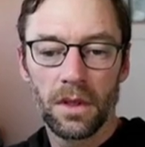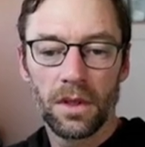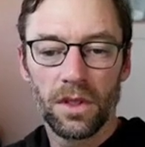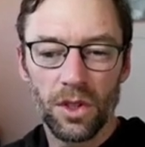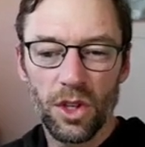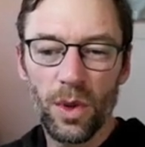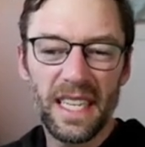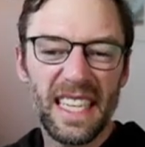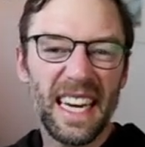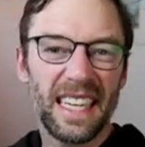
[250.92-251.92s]
So
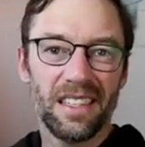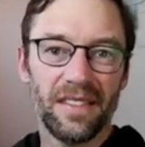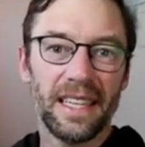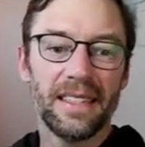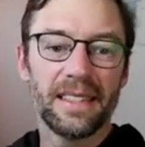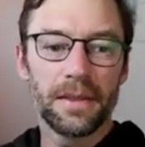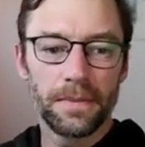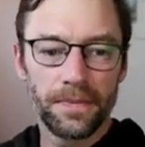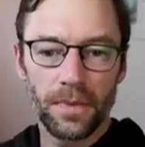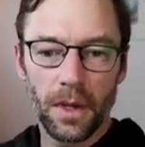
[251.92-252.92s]
UAT activities.
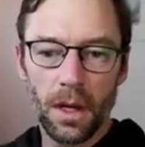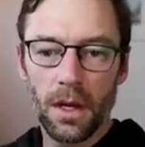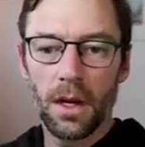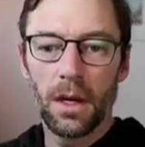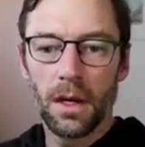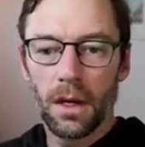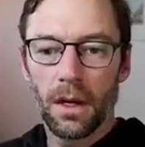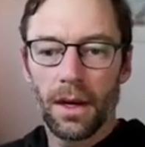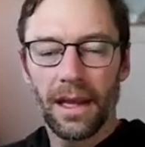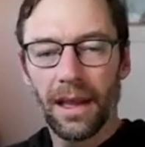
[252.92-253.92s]

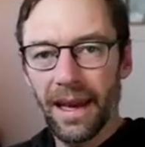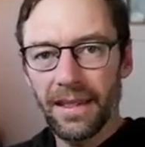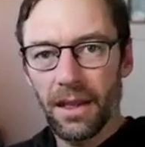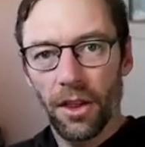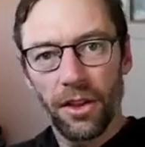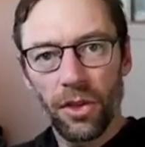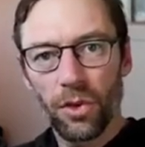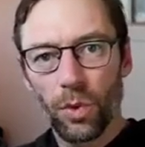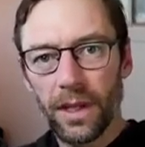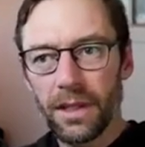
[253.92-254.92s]
And last, I'll think
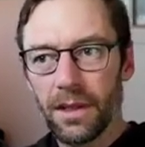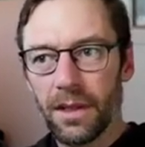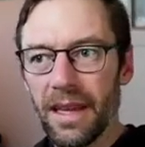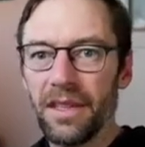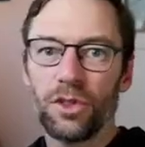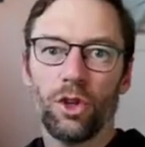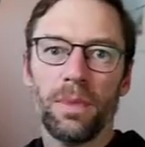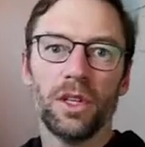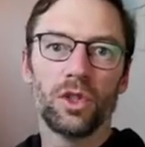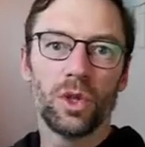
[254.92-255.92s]
through what dates should
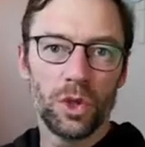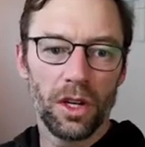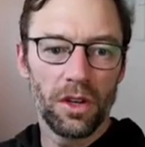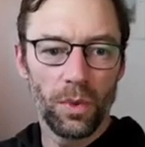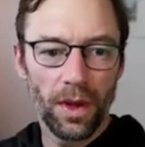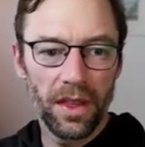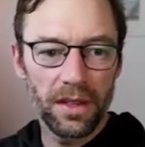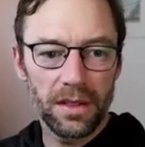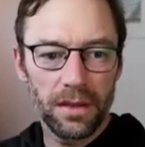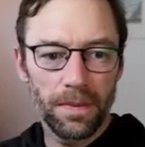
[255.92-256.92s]
be associated with
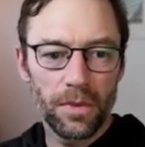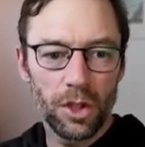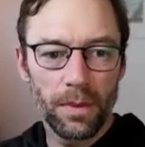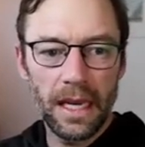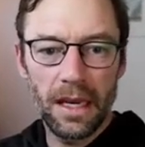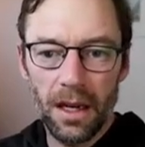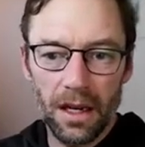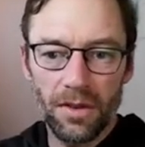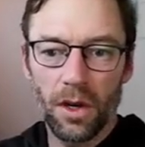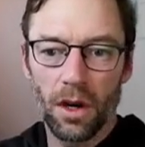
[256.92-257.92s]
this. So my
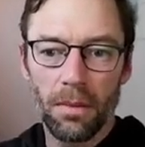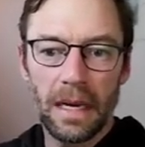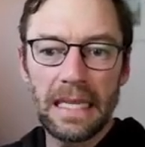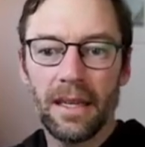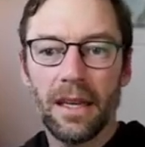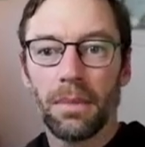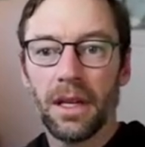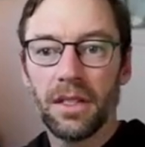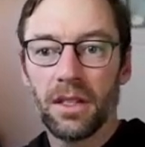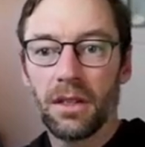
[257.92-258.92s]
kickoff call might take
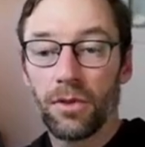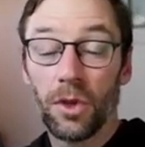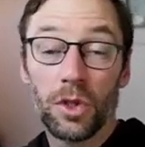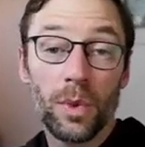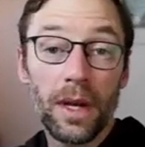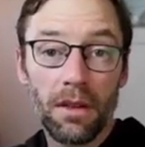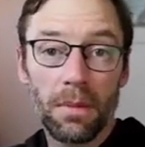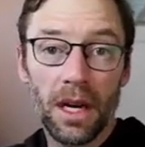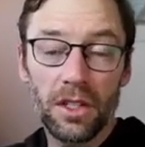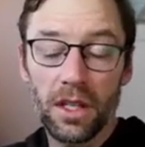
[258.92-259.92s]
place in the first week of the
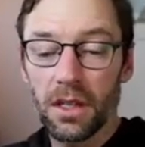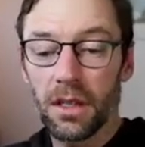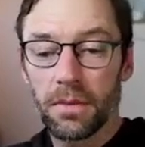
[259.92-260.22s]
project.